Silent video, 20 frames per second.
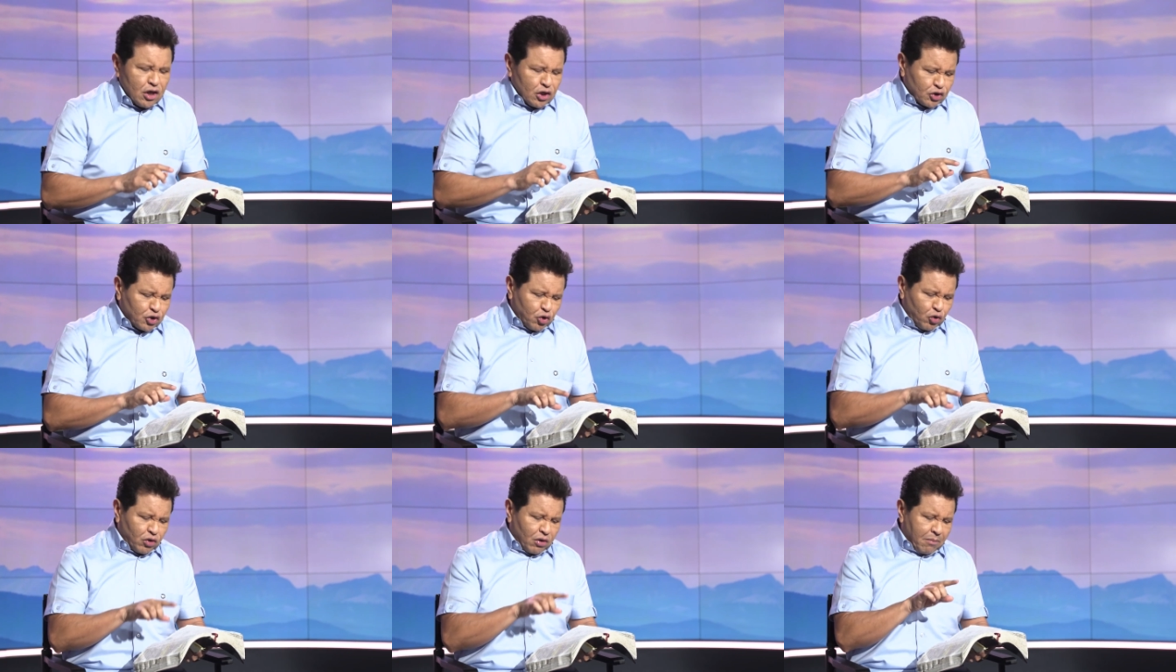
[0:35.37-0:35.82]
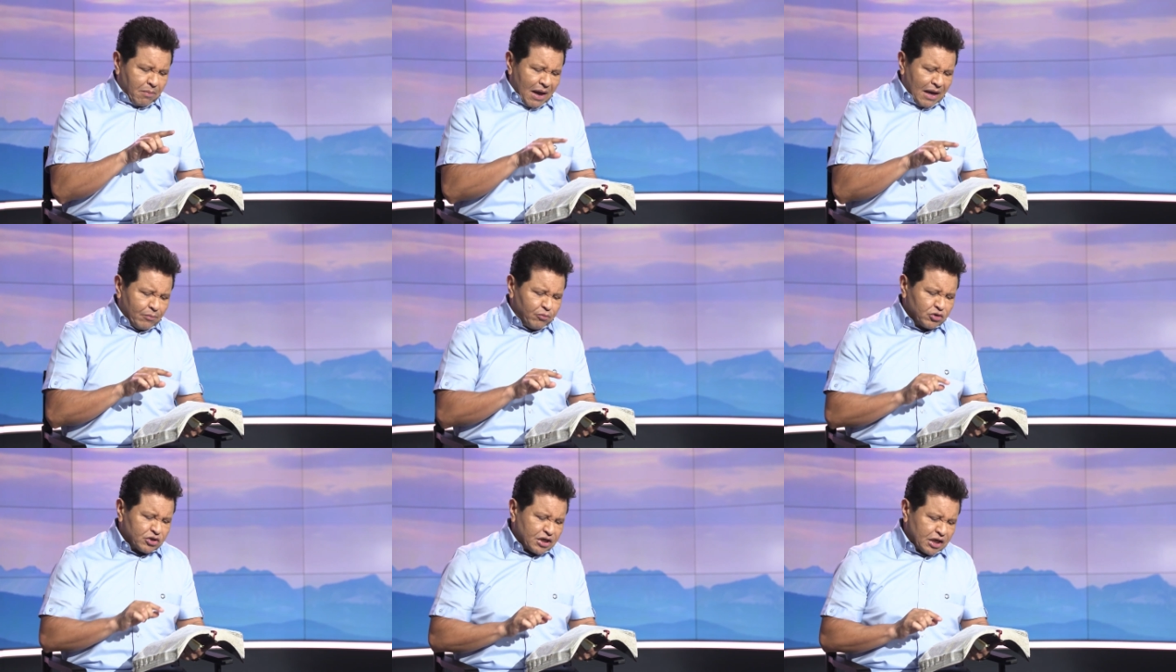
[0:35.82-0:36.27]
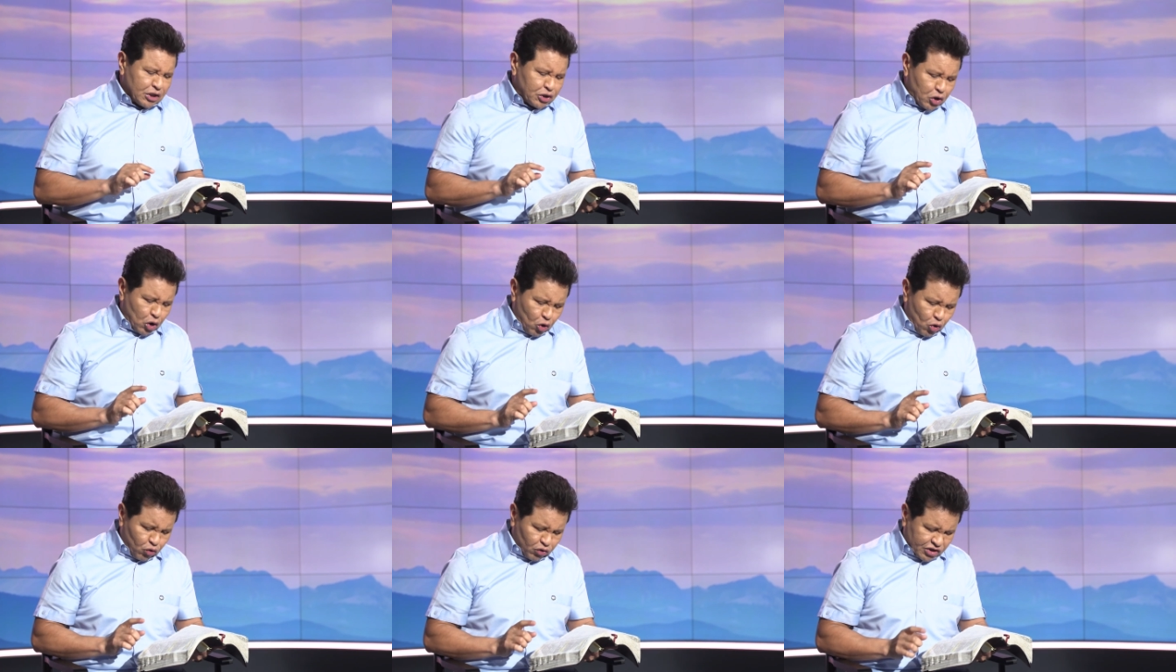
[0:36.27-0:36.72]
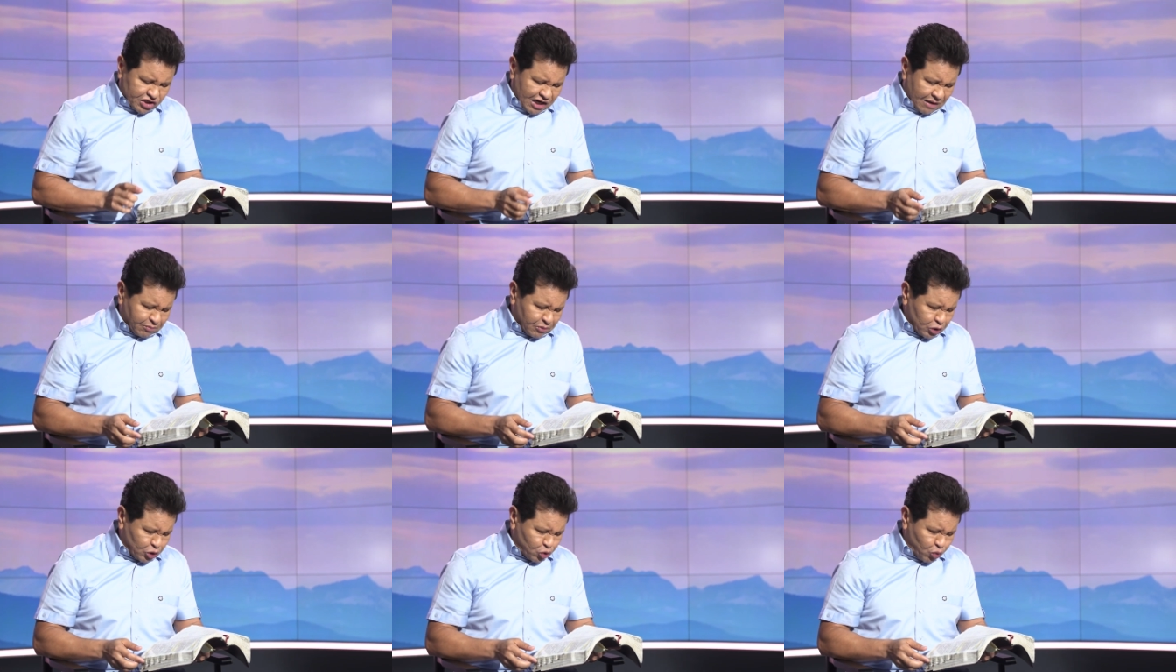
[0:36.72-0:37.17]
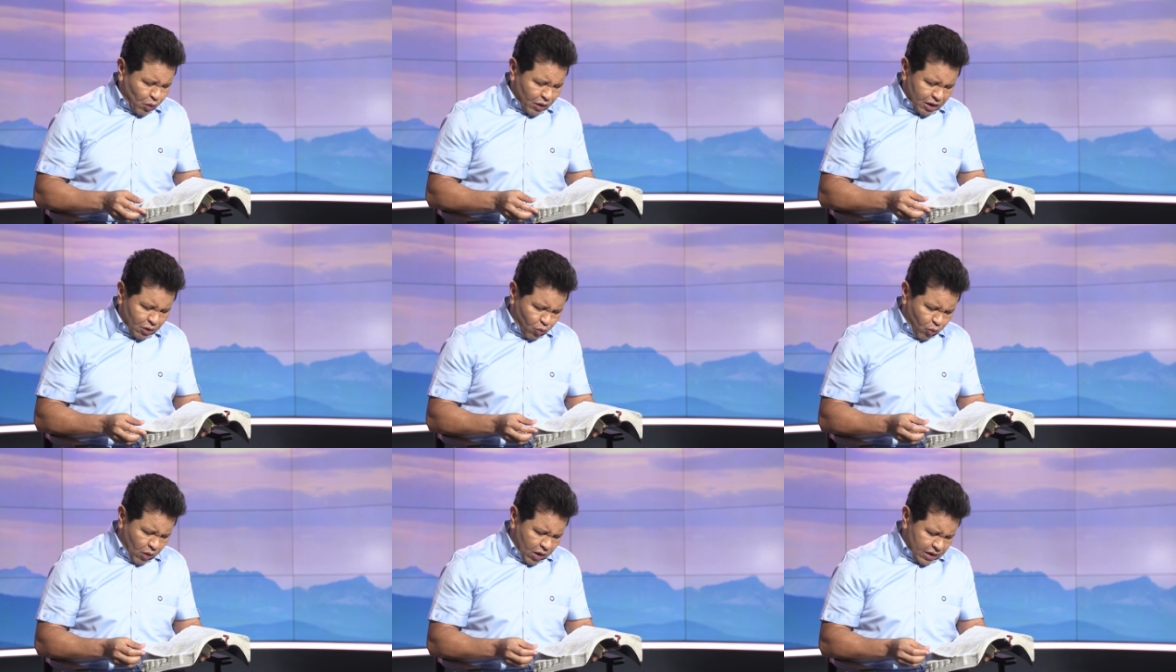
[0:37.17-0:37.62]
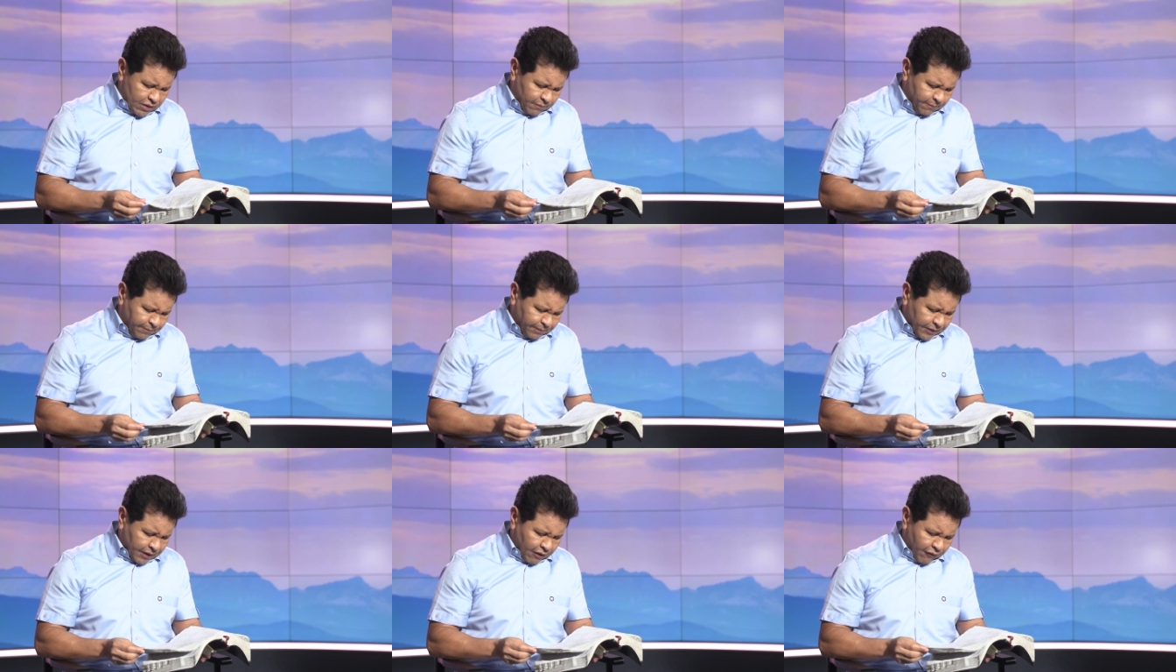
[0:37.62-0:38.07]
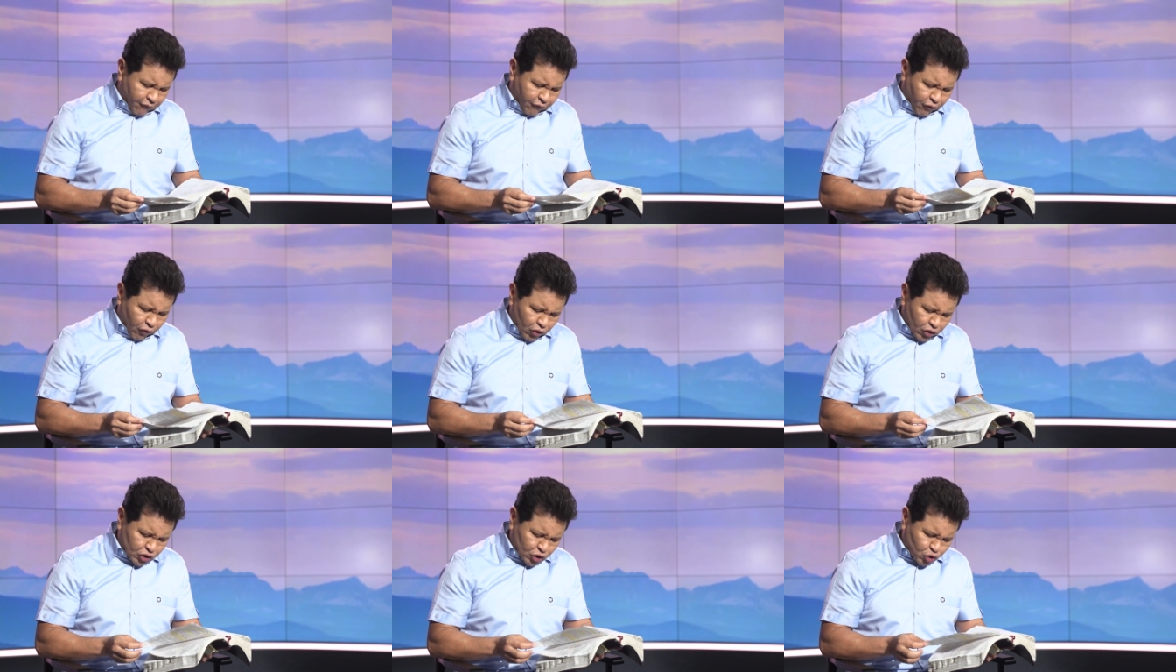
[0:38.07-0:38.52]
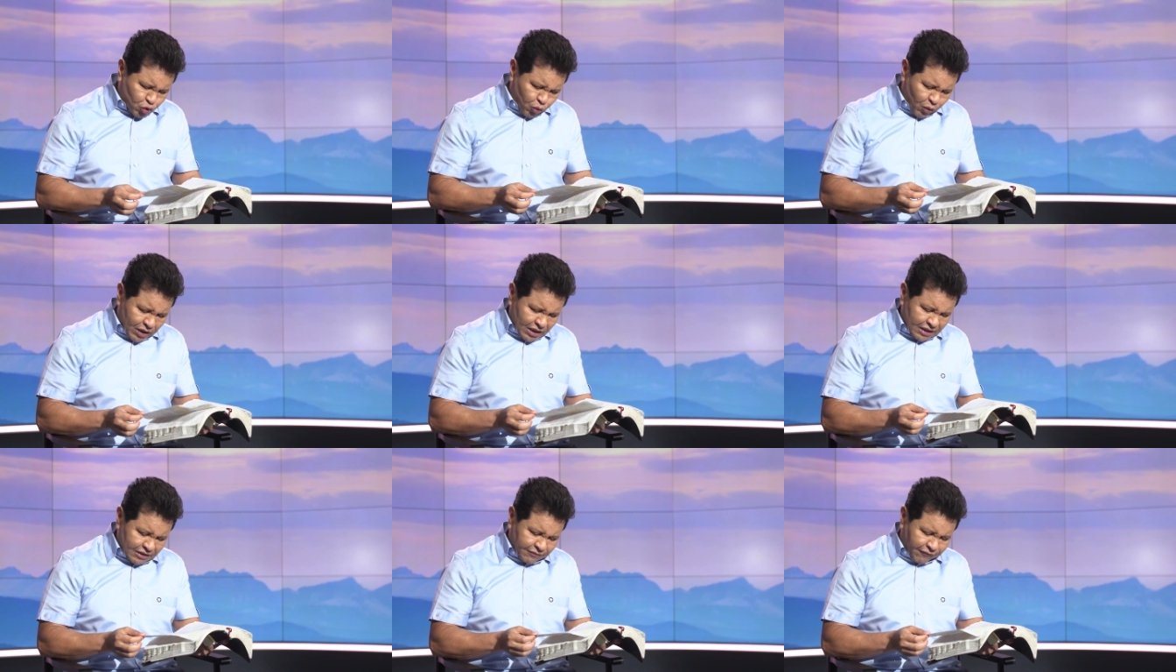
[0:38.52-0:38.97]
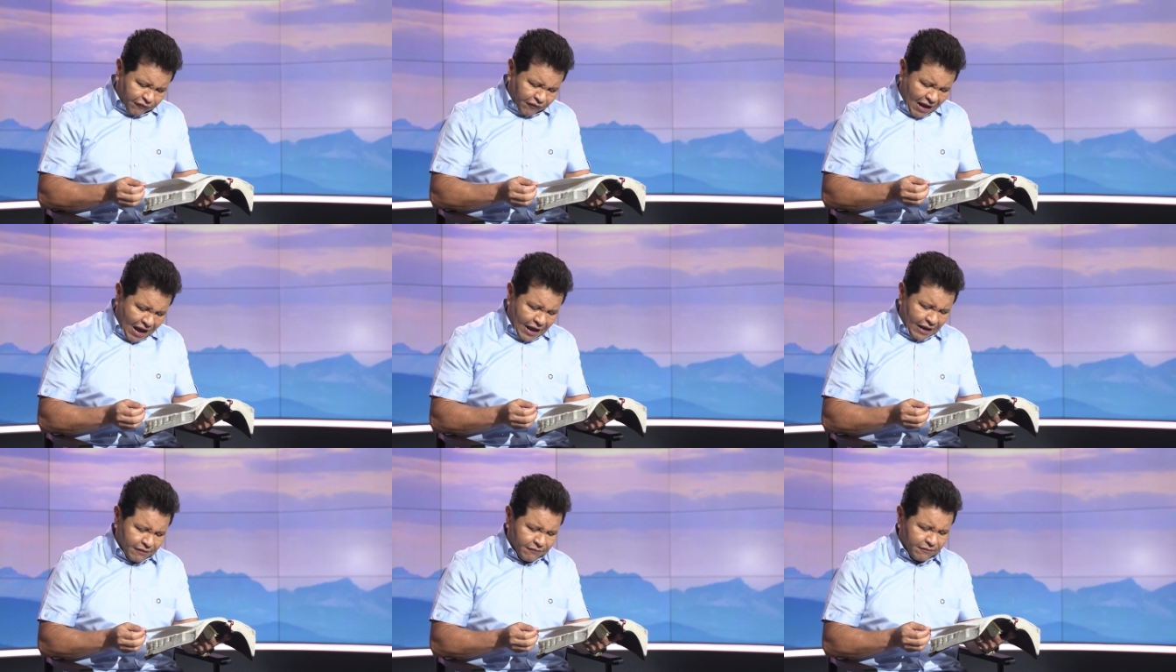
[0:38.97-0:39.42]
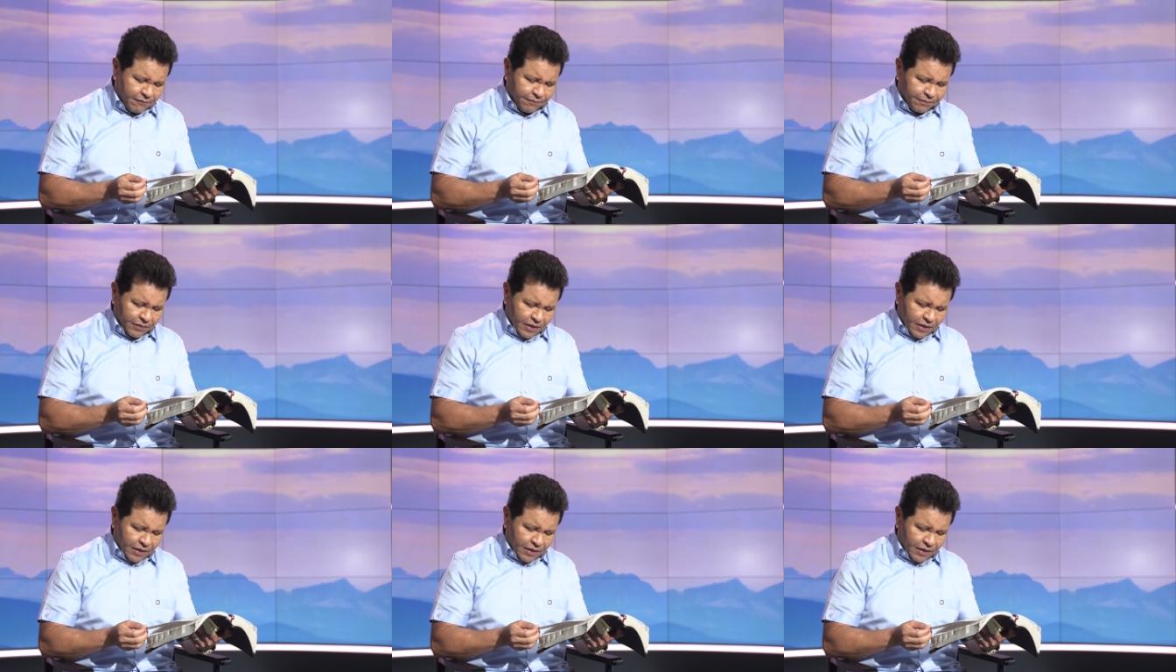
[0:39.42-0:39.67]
So the Bible says, Luke chapter twenty-one, verse twenty-five,